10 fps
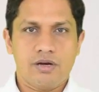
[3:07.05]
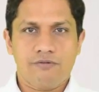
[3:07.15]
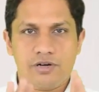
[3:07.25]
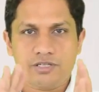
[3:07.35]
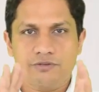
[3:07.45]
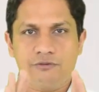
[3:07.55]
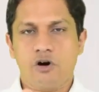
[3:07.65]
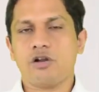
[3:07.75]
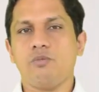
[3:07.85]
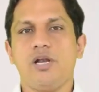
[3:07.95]
was
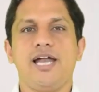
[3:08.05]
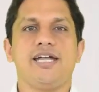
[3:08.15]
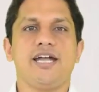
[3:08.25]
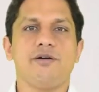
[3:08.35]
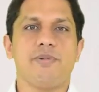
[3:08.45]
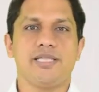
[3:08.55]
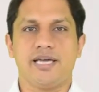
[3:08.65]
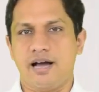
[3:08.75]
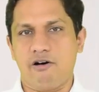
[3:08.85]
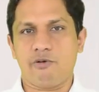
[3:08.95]
formulated by
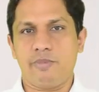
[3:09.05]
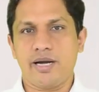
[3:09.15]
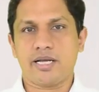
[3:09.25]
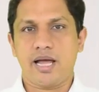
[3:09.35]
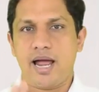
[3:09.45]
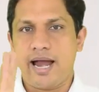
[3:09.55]
the government,